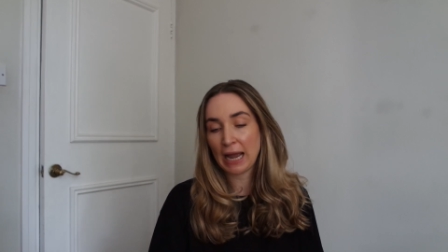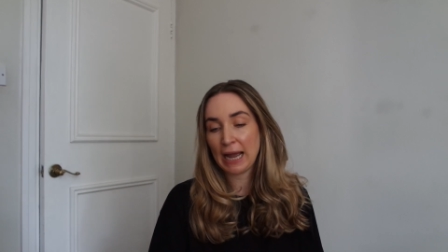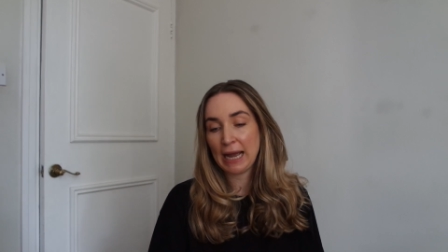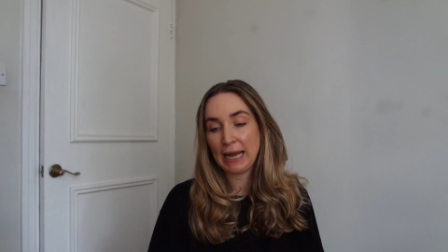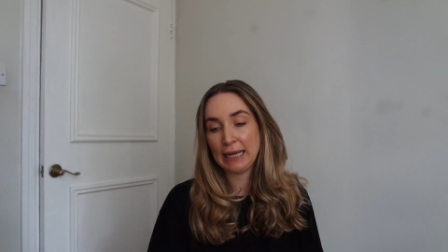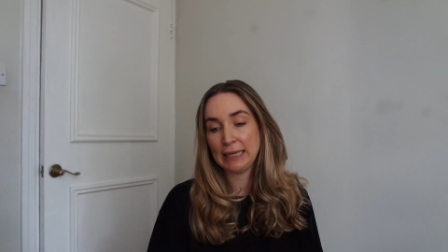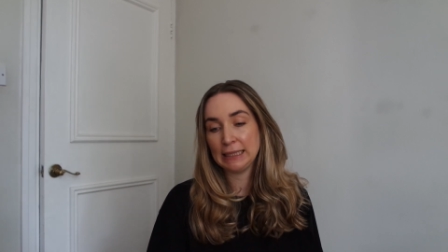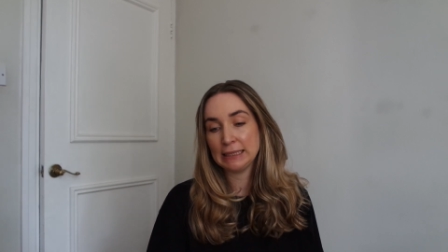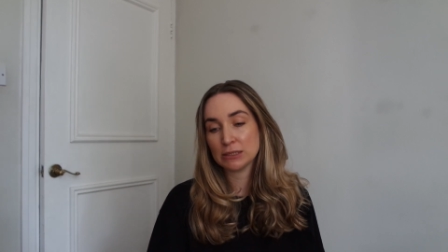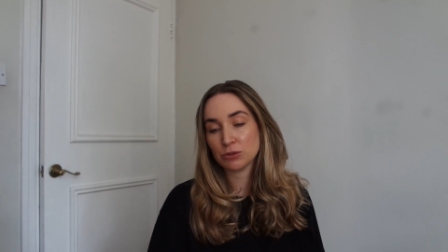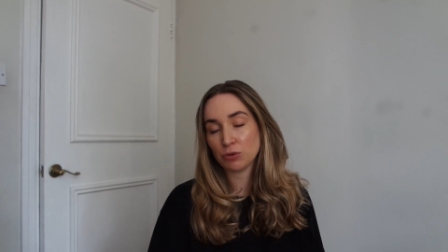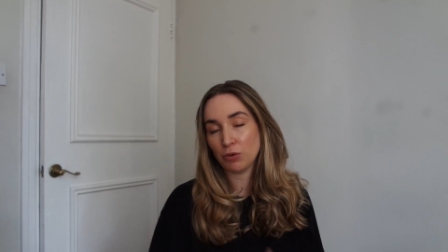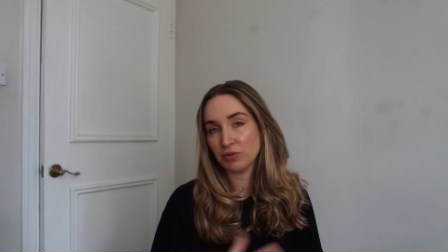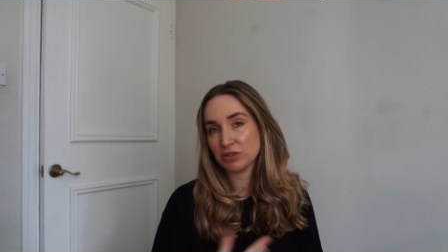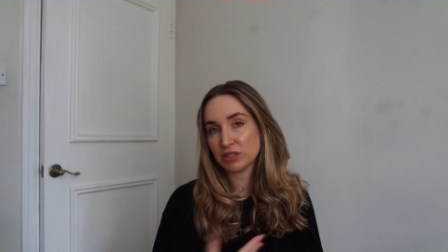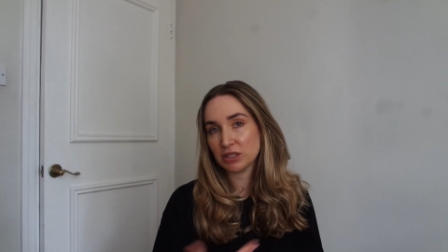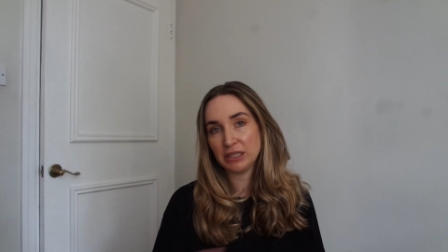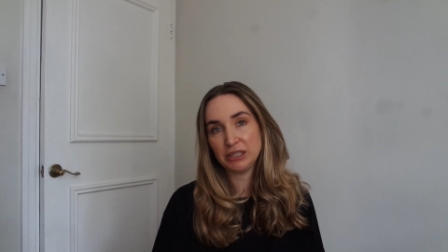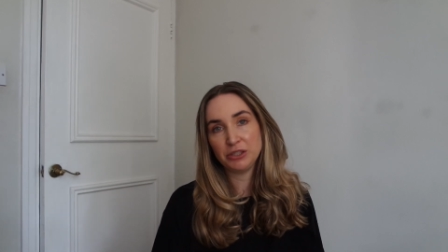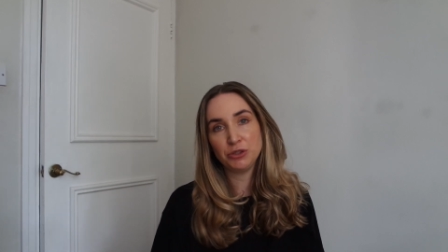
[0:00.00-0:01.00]
And
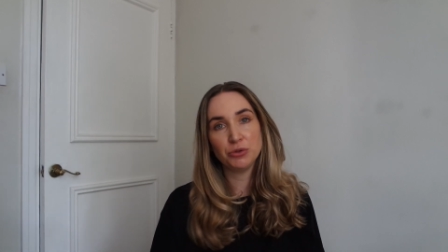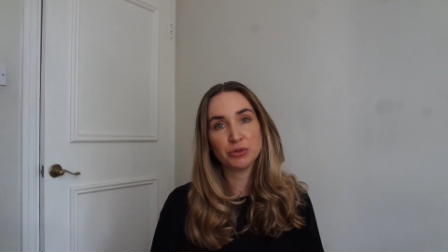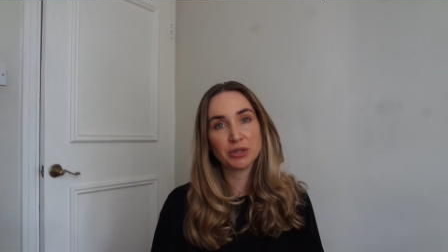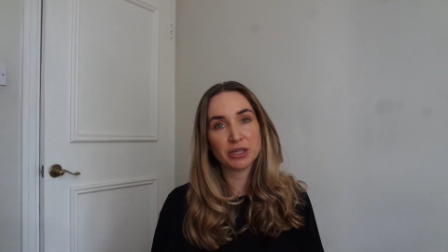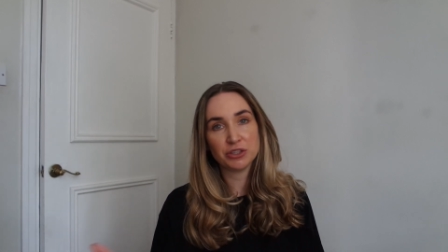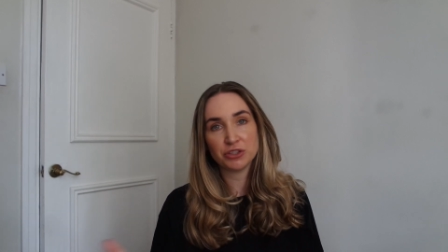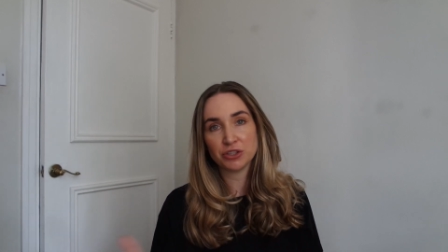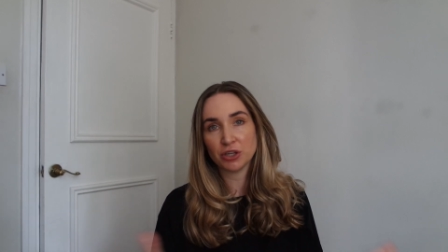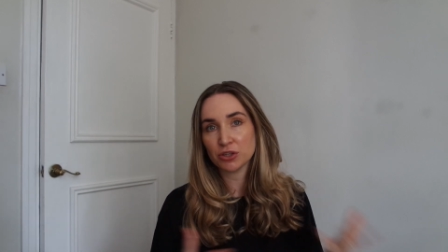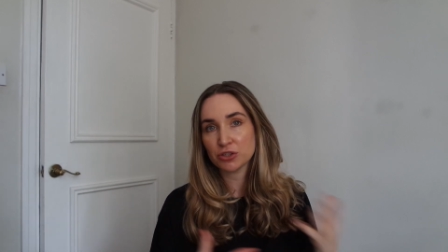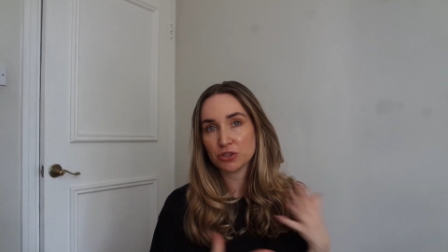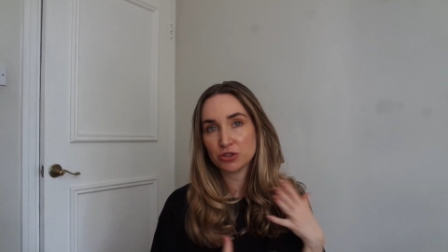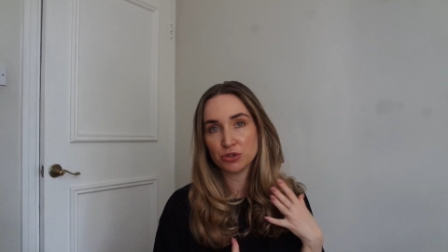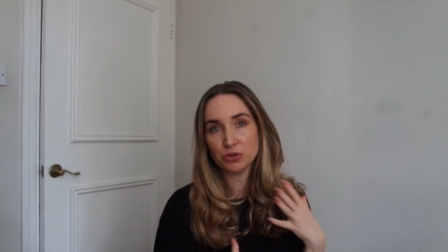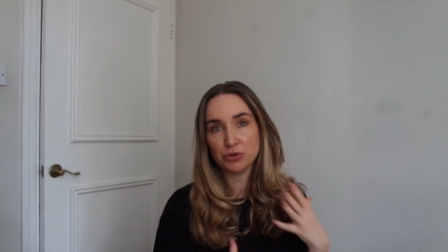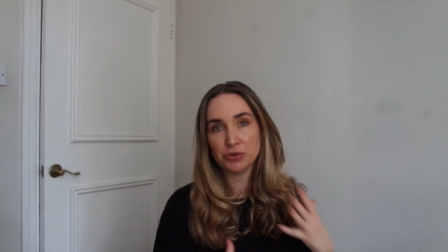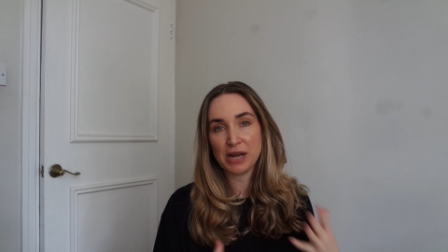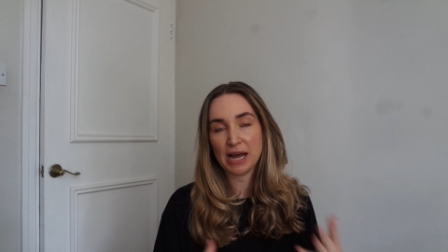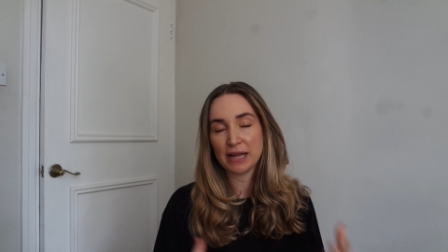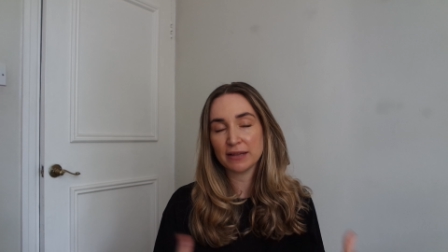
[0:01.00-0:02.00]
obviously you can just
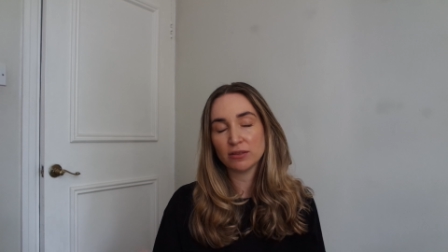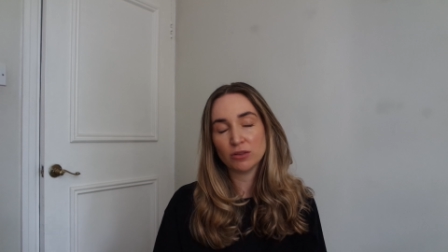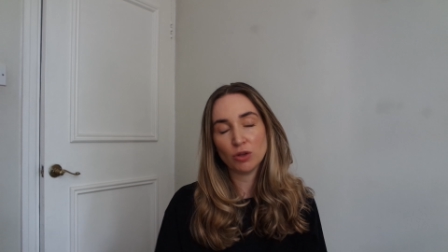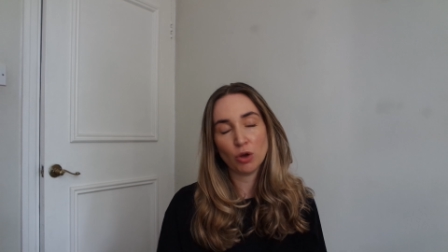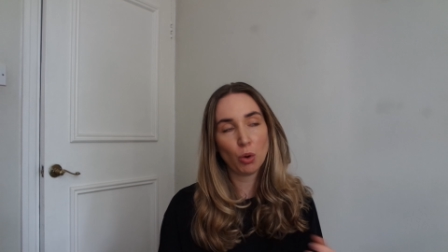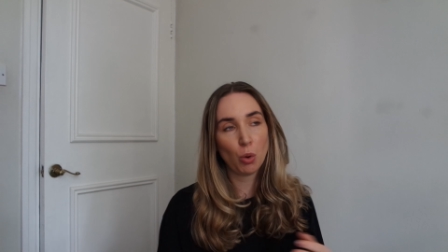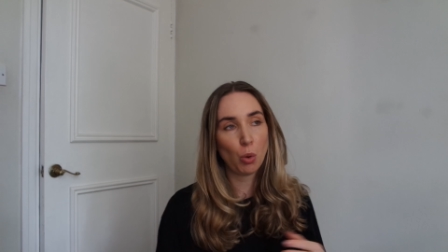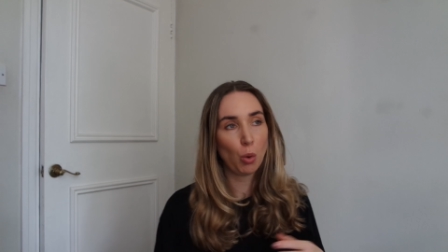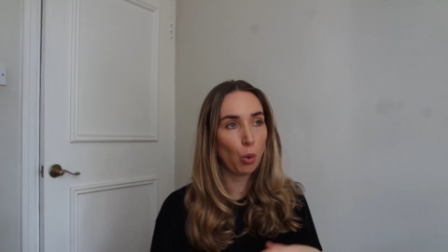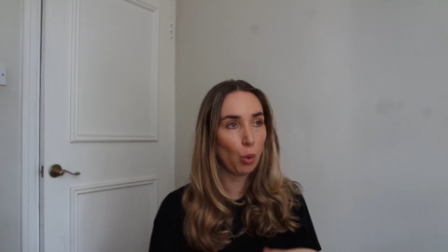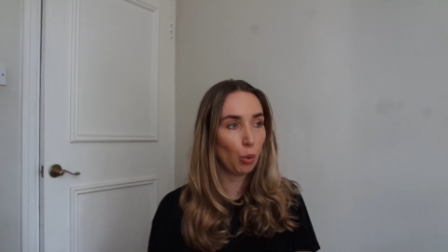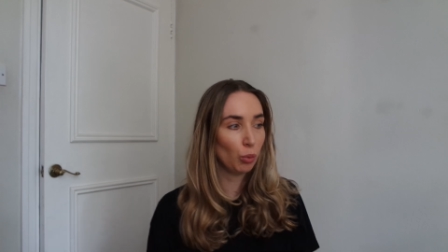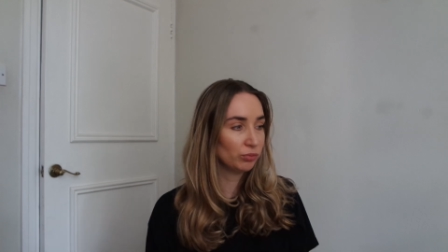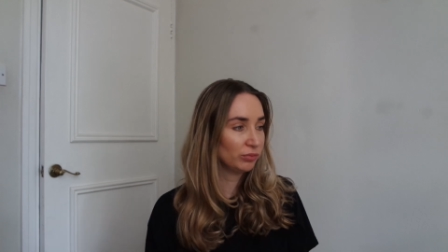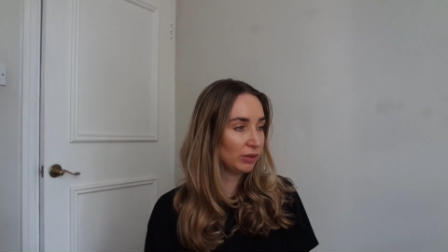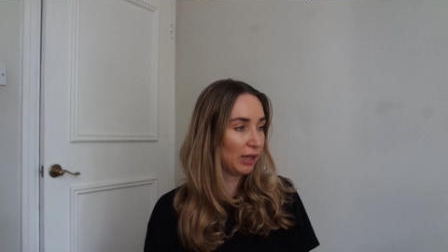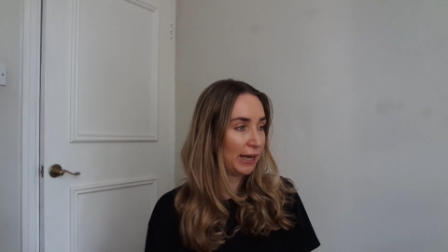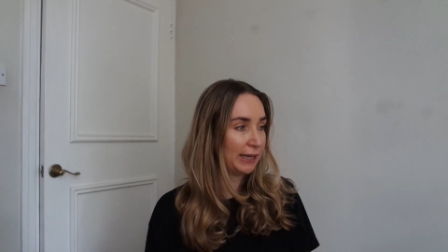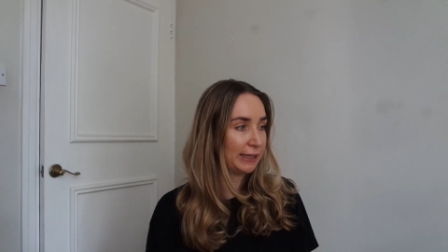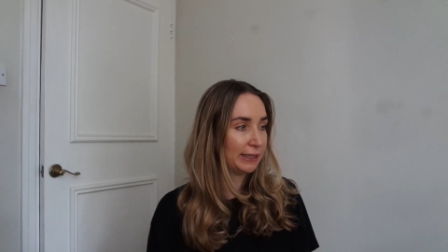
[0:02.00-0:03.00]
do that the whole,
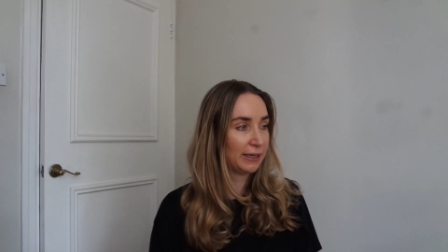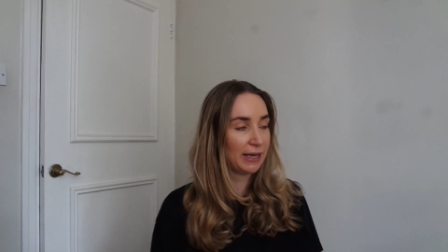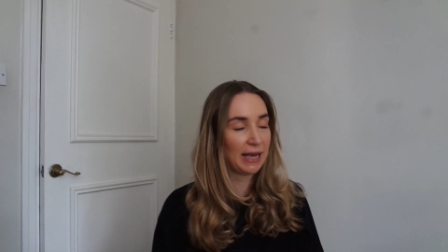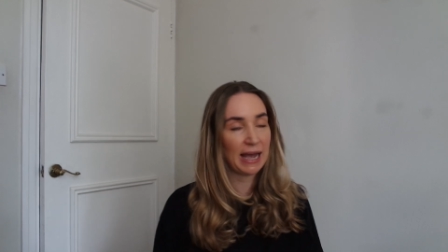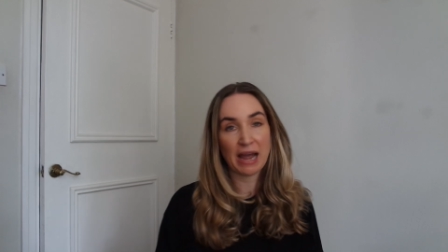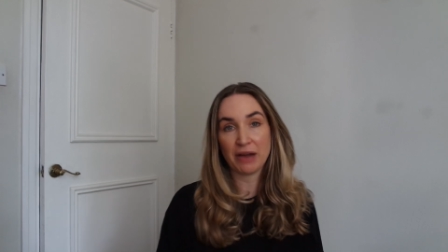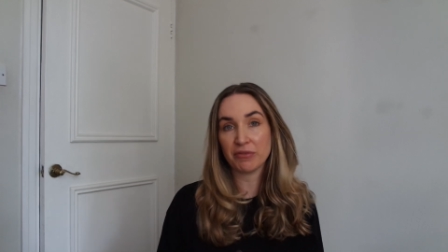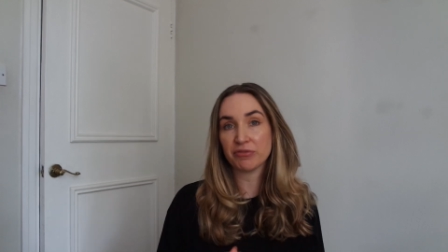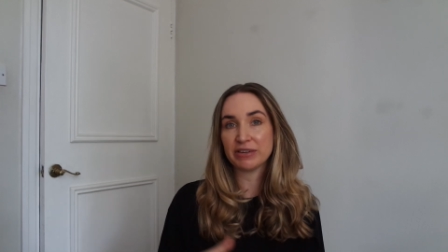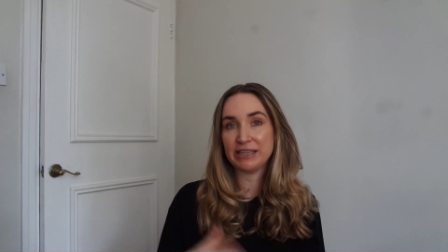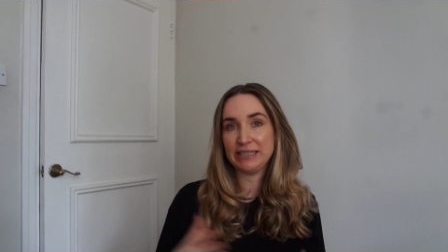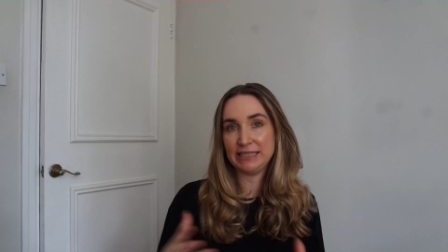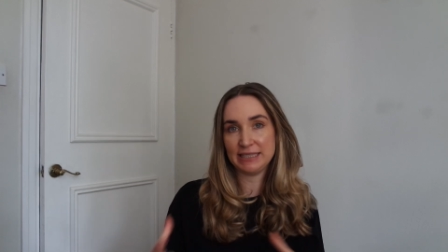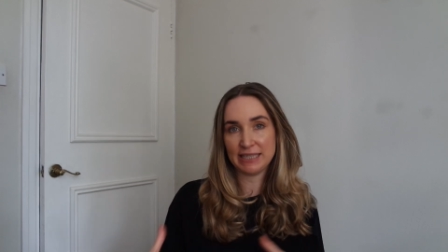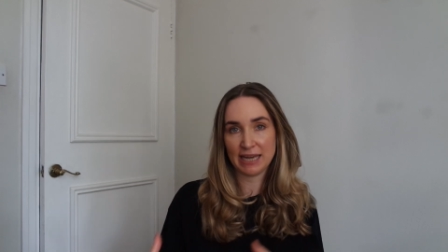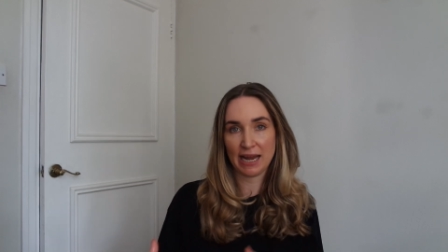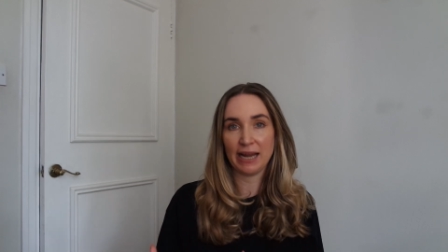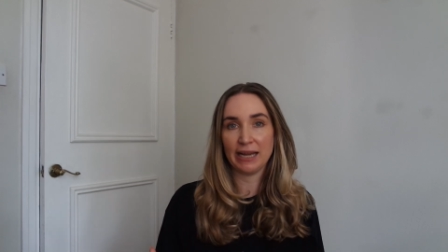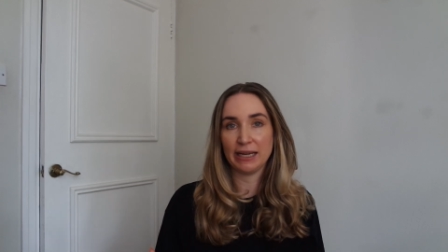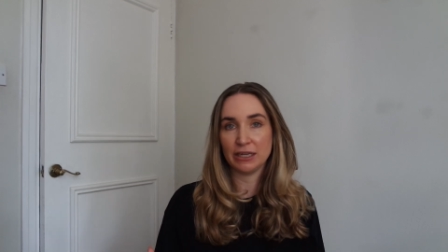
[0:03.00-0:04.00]
like every
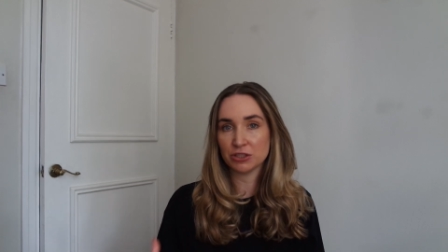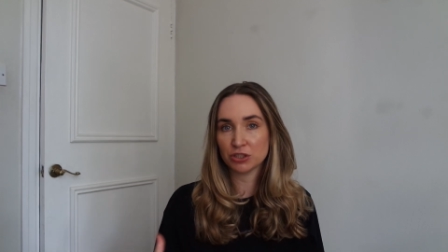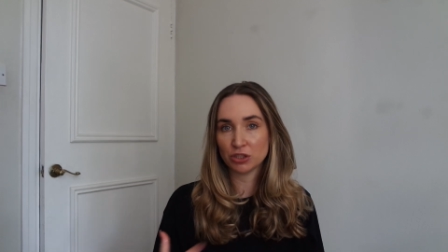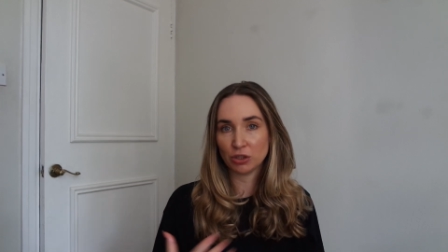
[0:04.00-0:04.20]
day.